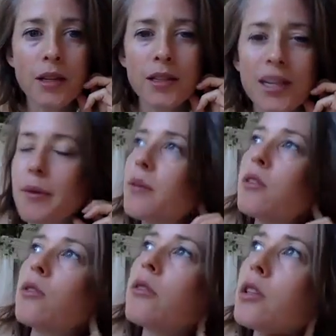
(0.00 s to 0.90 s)
Dang, maybe
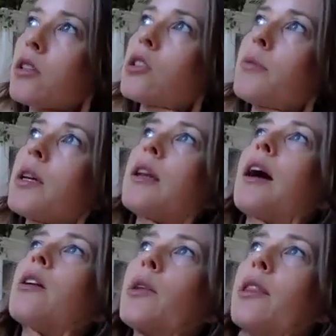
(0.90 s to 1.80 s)
this whole thing should have been
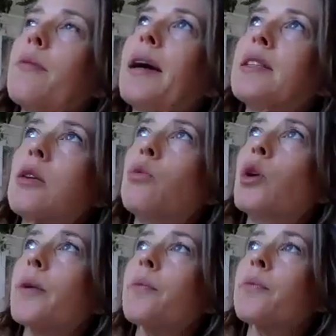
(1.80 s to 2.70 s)
how to win the mindset
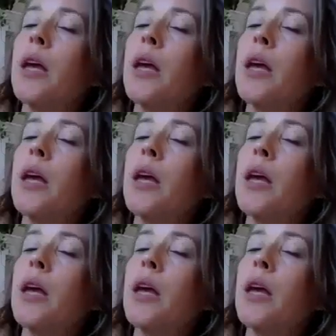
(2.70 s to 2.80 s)
war.